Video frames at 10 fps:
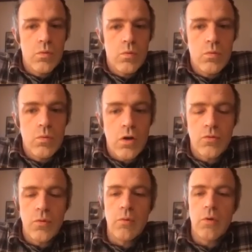what
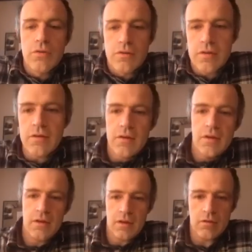we want,
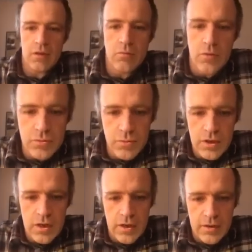and what we
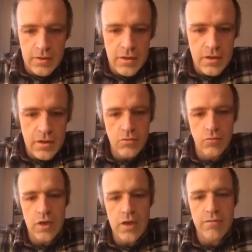like to
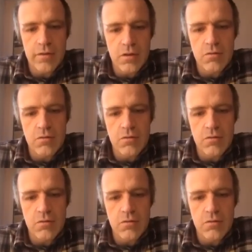have in our